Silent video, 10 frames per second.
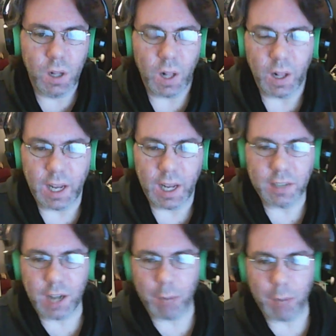he's
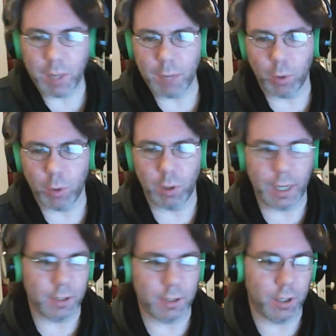not playing
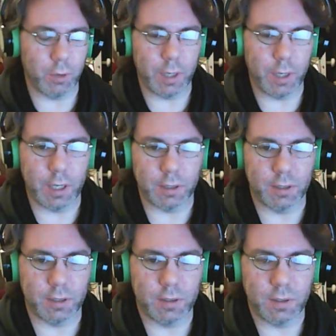Borderlands 2.
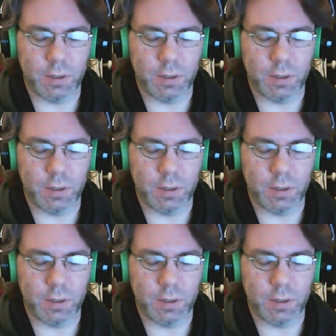He's